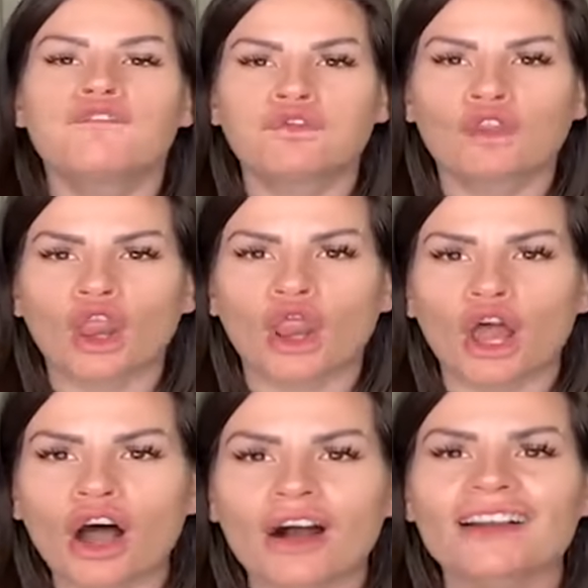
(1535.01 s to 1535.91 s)

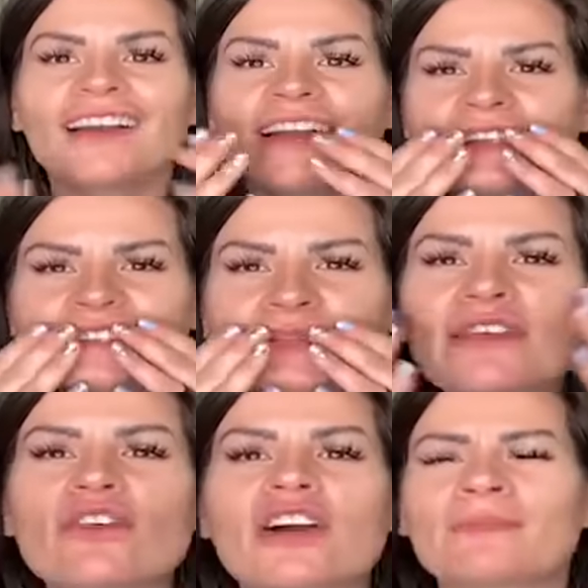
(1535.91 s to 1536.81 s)
Vlog. Is something
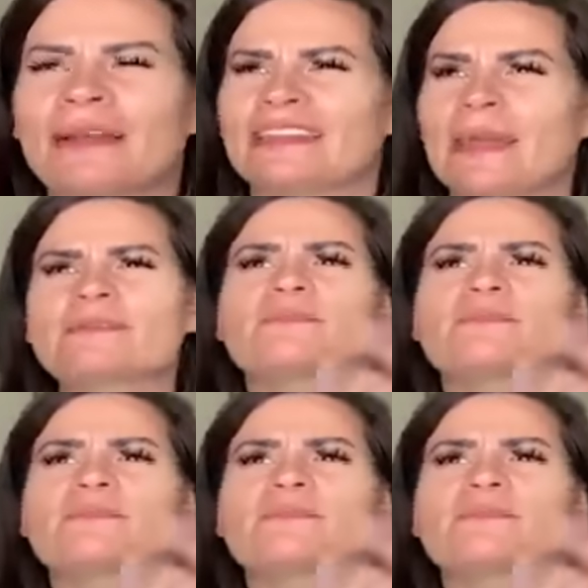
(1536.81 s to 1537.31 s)
wrong with my lips?